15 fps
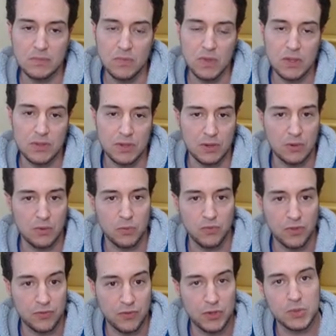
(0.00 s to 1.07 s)
So
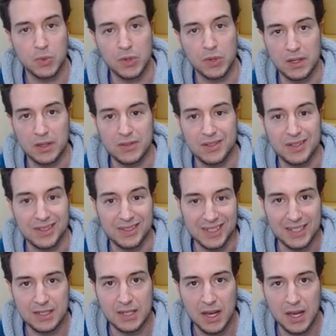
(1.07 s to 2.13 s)
the first one is
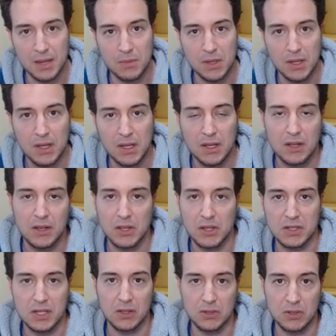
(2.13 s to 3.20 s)
lead time. Now you
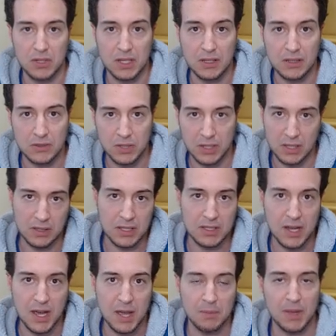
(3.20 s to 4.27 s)
can take a look at lead
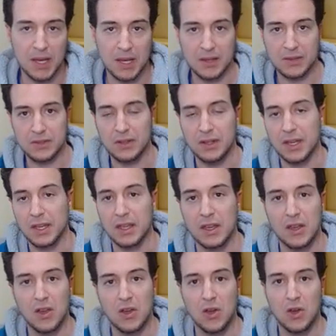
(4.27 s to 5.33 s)
time as like
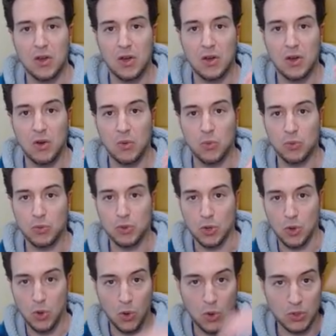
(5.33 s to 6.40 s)
the
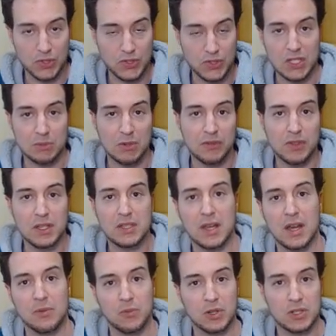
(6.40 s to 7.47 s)
whole system of lead
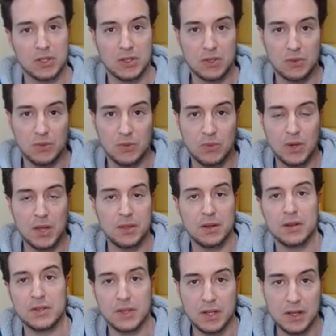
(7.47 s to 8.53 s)
time, which is when
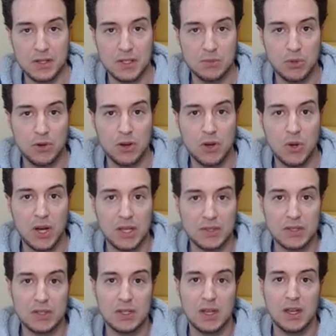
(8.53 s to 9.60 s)
there's a customer
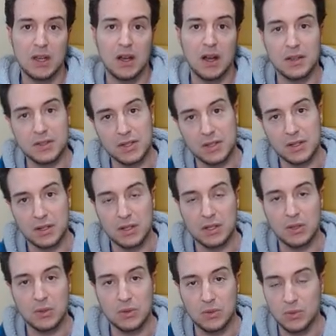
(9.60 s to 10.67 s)
request
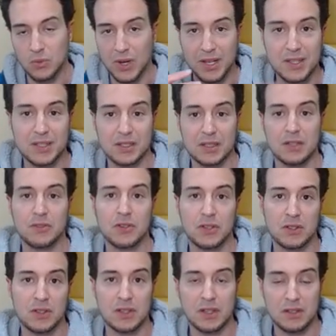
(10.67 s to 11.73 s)
until when it's delivered
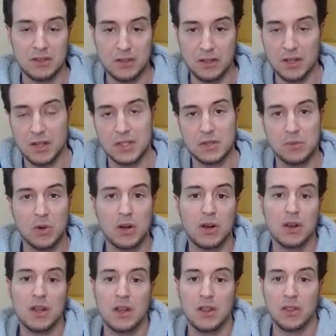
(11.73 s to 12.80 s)
to the
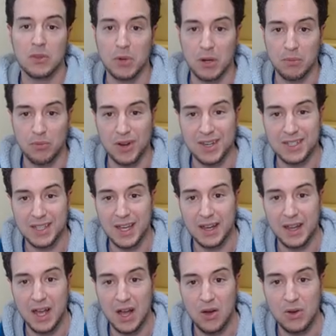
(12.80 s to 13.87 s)
customer. The book breaks that
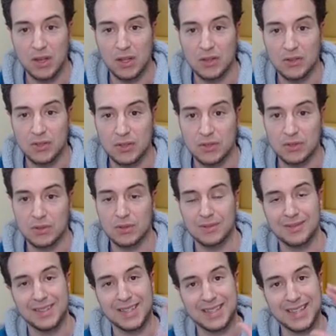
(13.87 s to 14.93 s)
down into
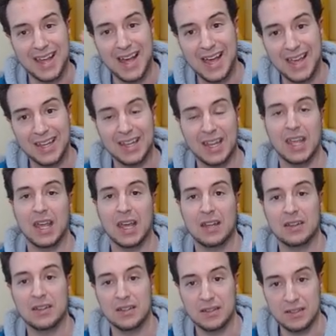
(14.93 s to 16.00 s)
design
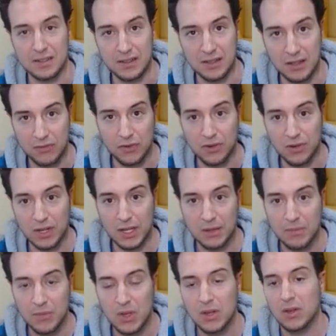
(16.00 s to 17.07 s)
and
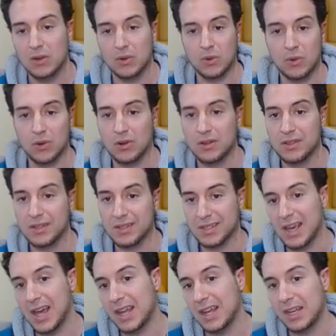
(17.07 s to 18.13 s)
delivery, or
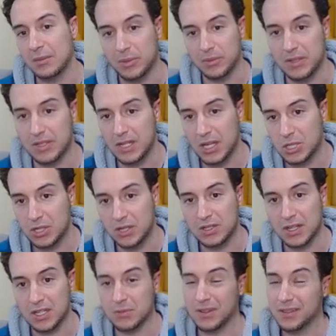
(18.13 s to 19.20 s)
design and implementation. It
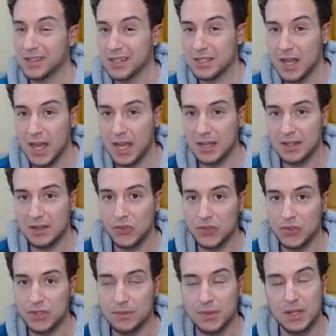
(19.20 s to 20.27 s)
talks about the design
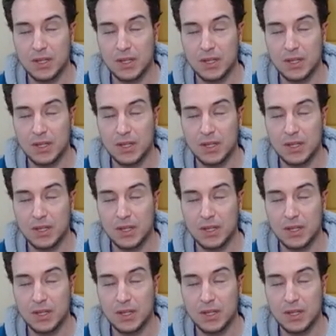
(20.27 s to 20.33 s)
is